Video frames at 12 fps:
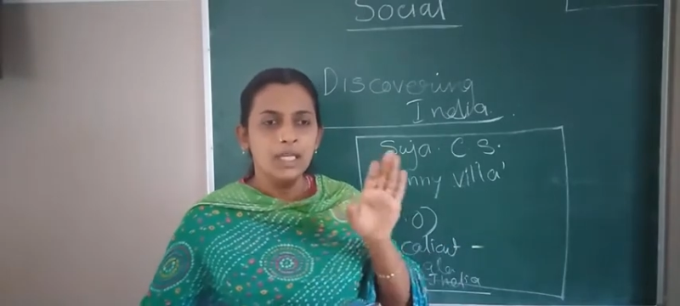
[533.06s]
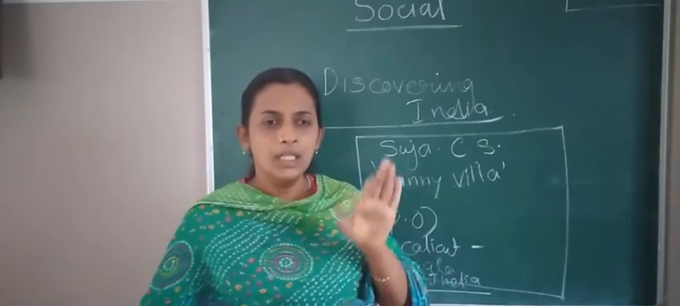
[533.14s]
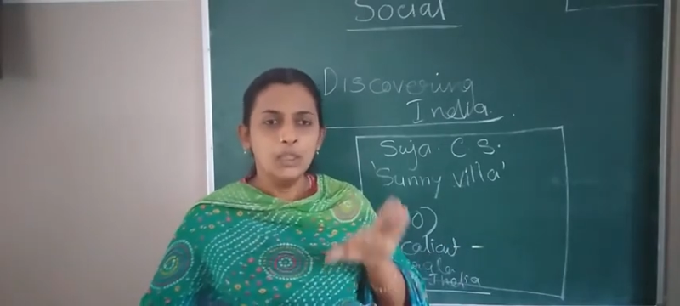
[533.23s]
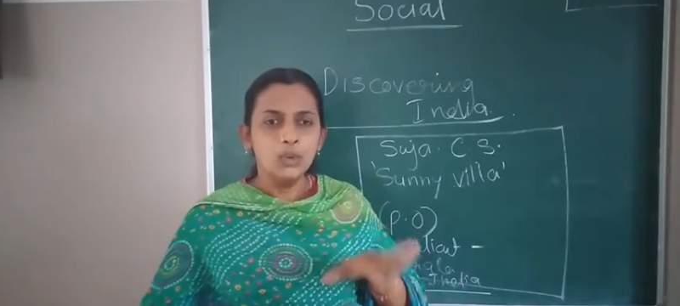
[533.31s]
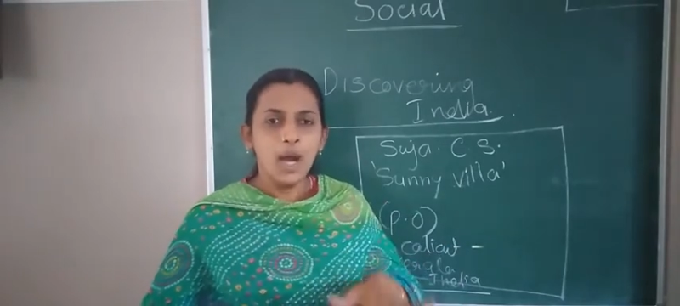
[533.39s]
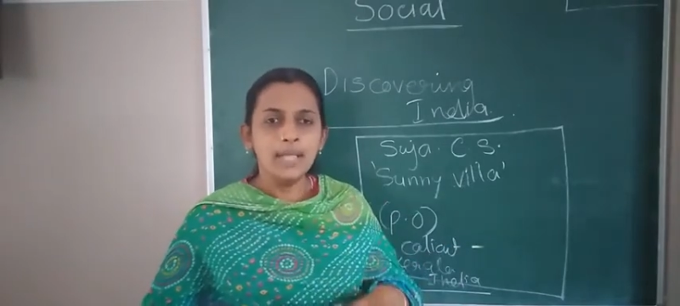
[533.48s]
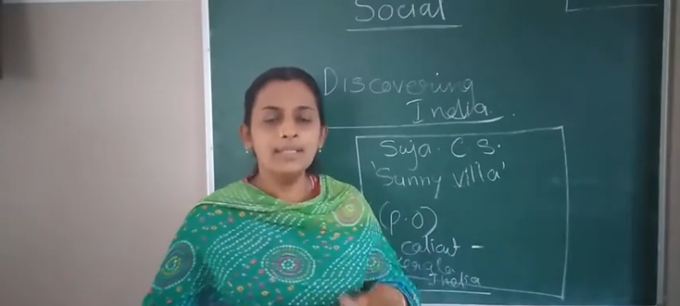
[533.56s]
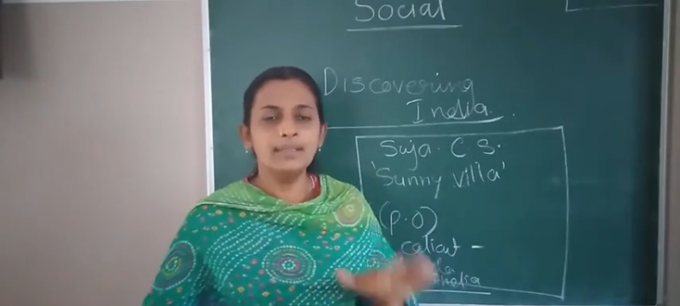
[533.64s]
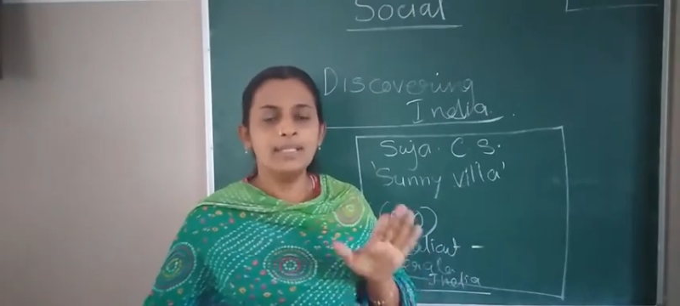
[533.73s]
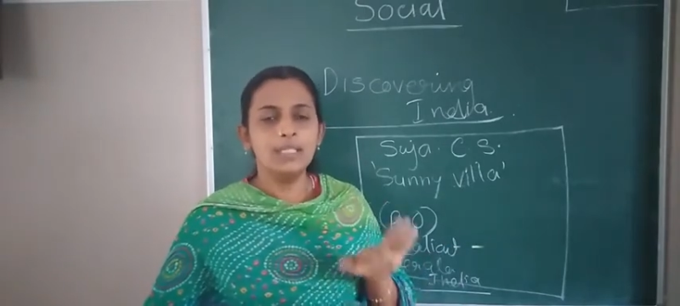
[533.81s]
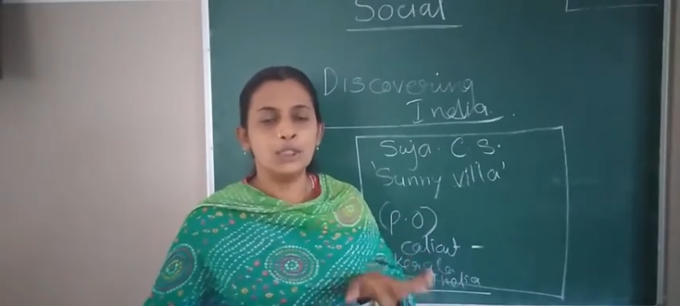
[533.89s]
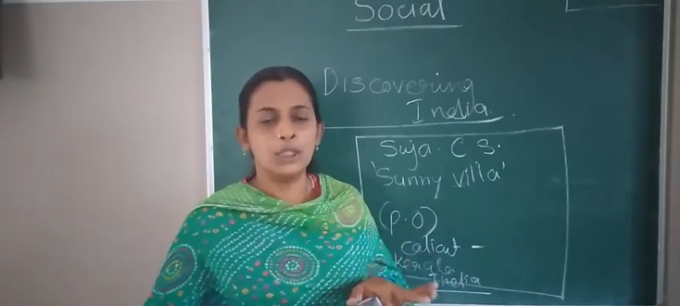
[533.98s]
You are the
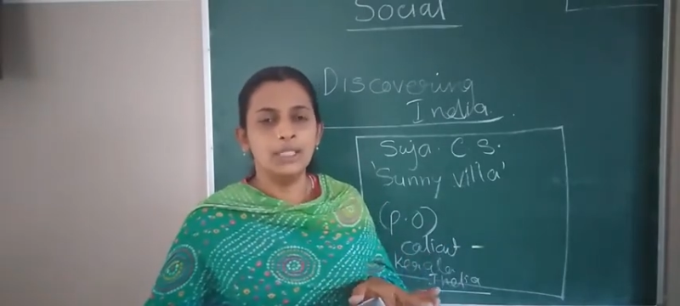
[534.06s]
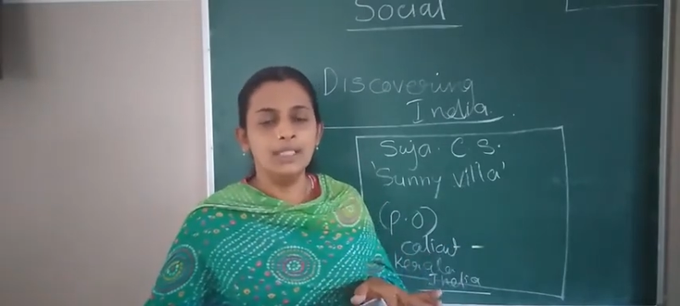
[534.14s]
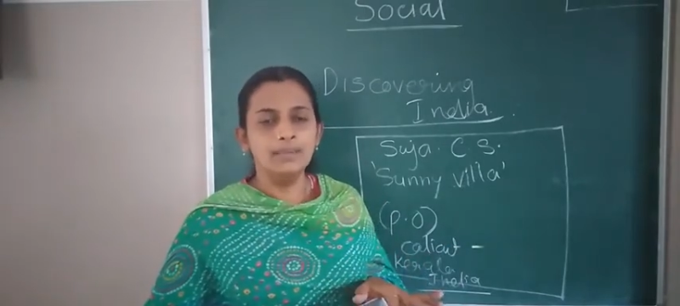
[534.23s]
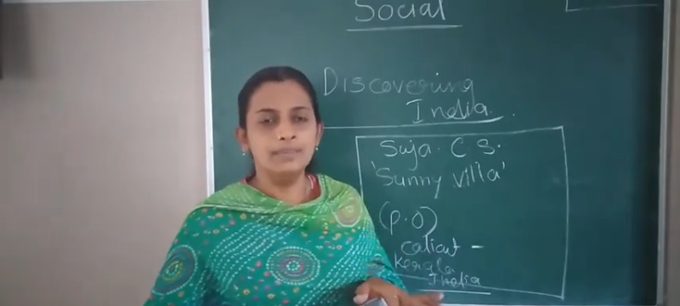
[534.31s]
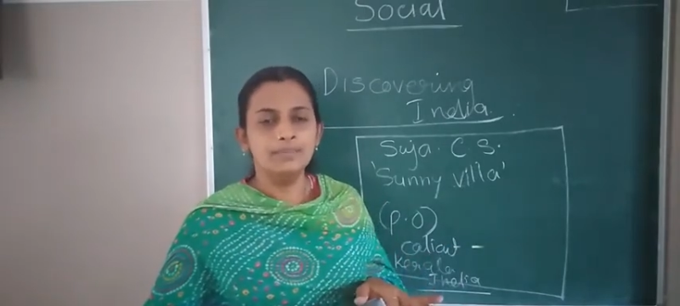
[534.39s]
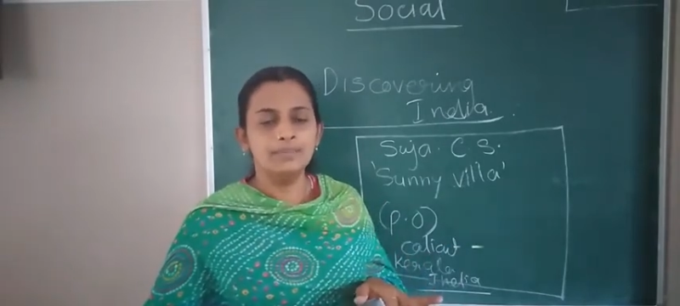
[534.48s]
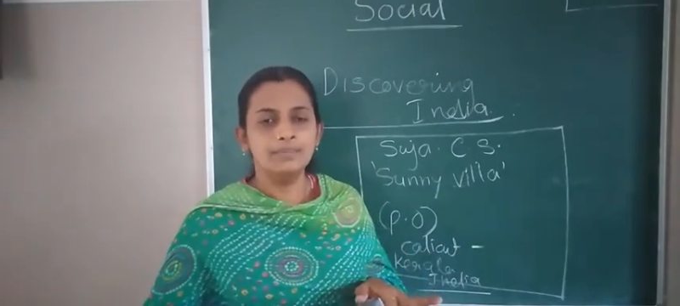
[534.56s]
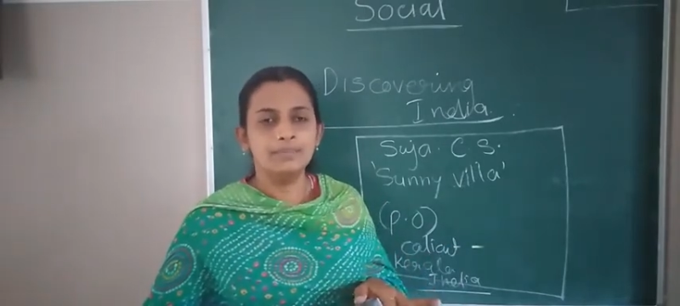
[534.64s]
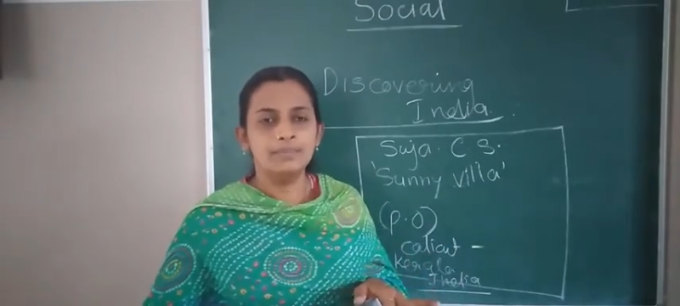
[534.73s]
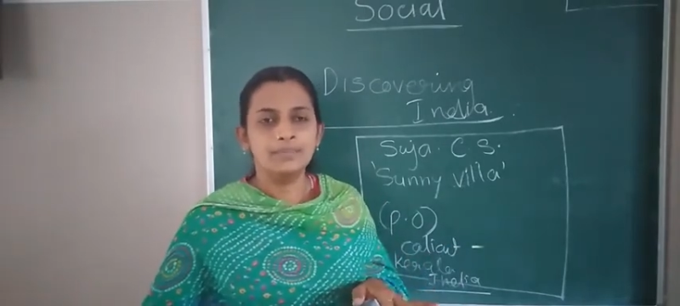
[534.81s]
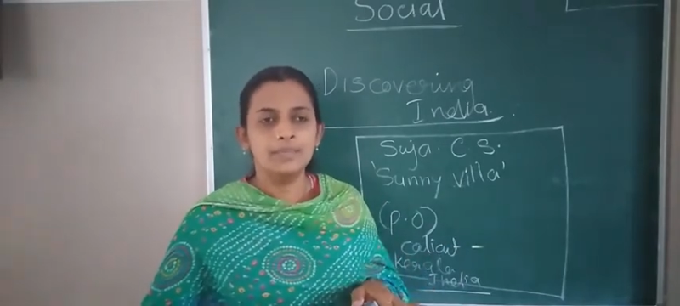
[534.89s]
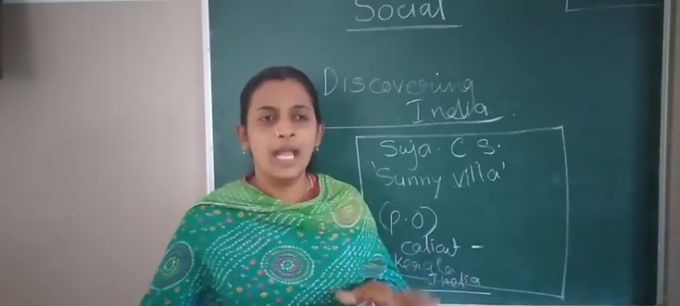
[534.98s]
teacher
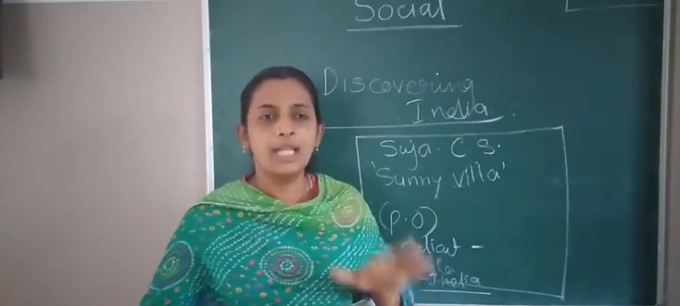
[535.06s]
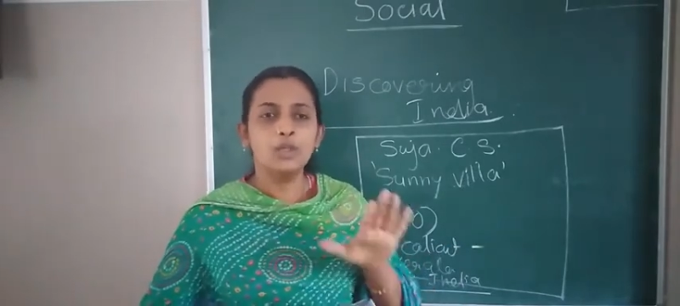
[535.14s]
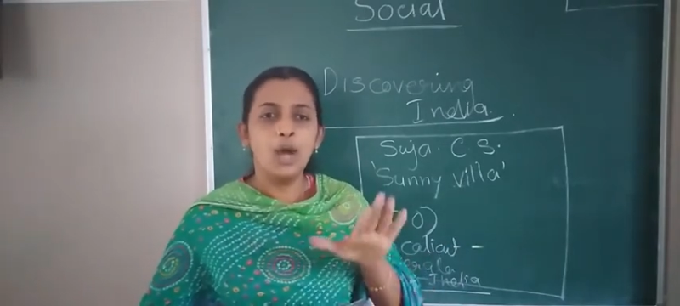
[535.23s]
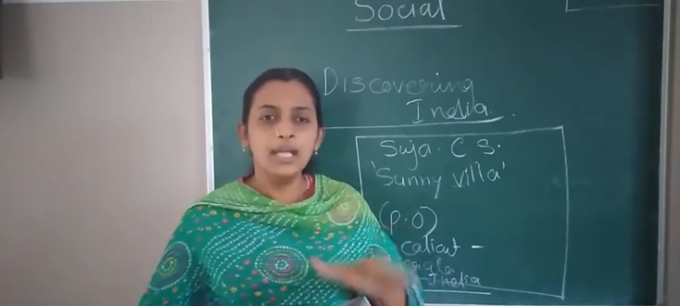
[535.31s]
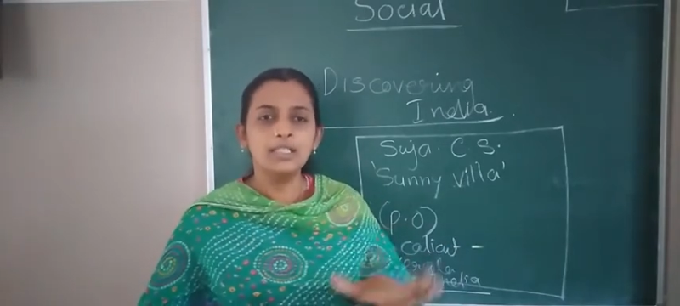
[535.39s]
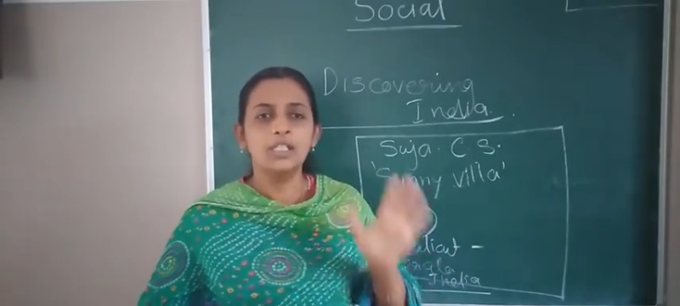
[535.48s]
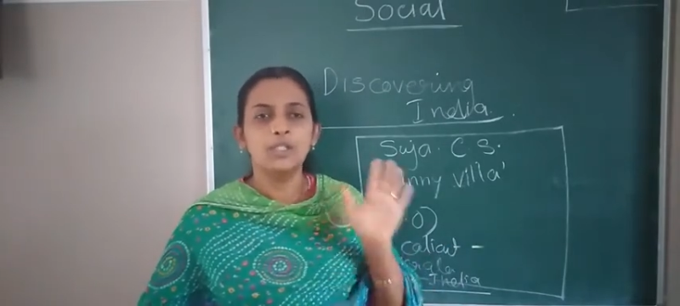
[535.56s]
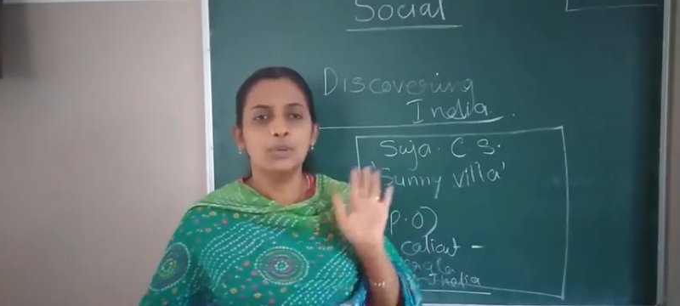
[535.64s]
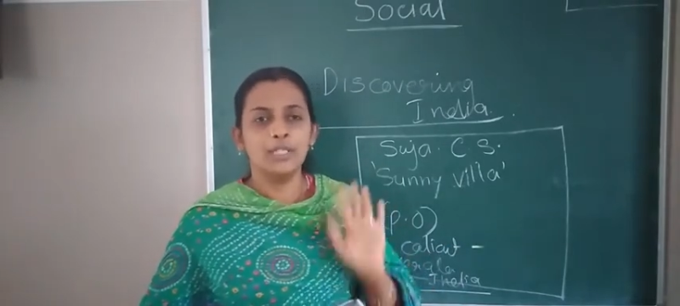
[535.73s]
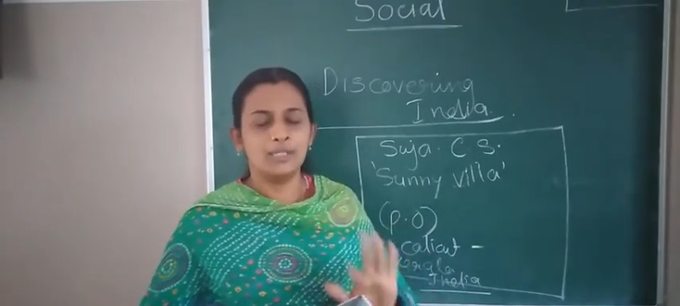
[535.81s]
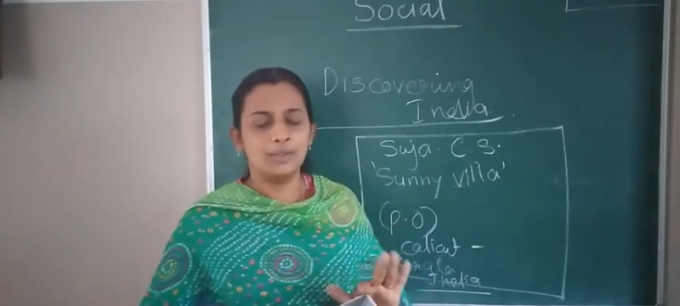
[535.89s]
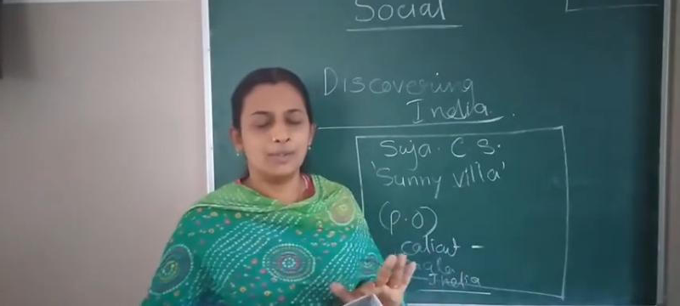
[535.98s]
and you are the
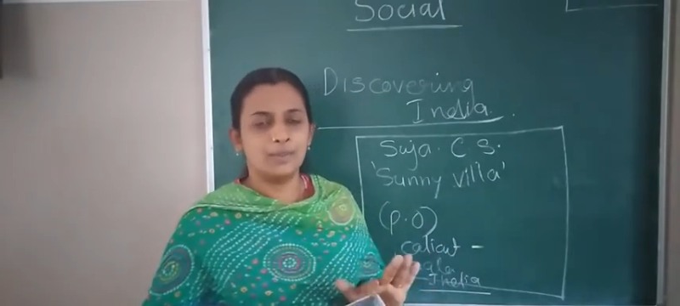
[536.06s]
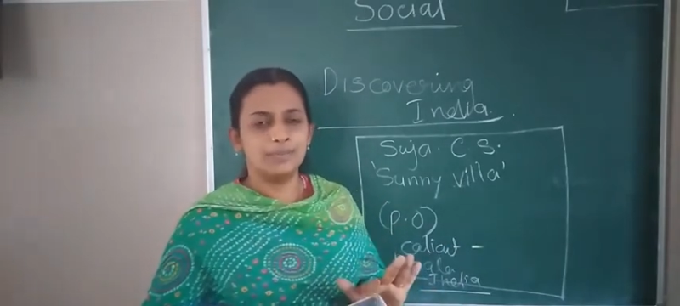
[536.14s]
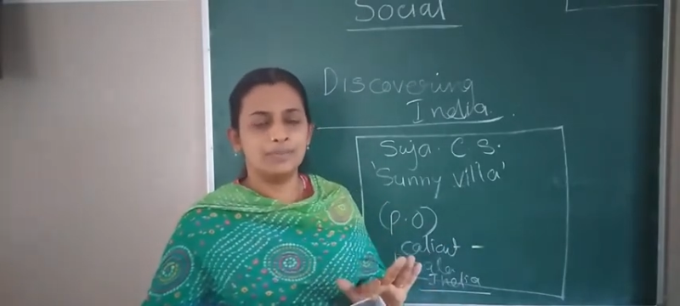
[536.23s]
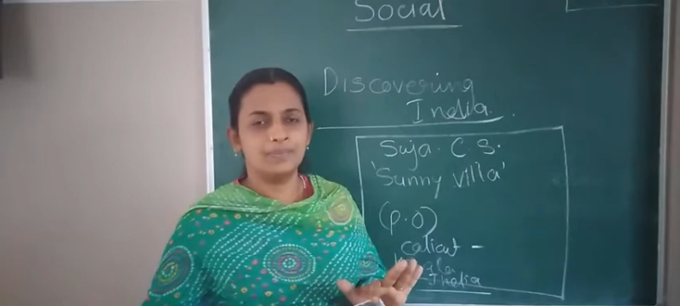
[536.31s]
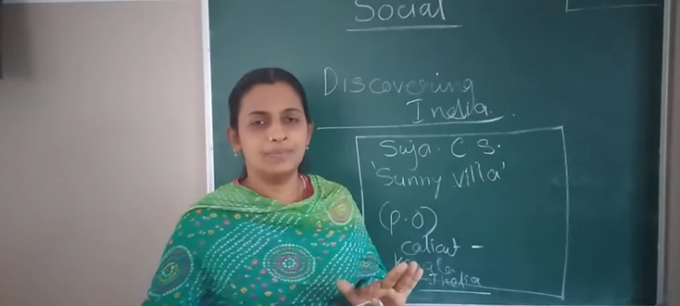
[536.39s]
students also.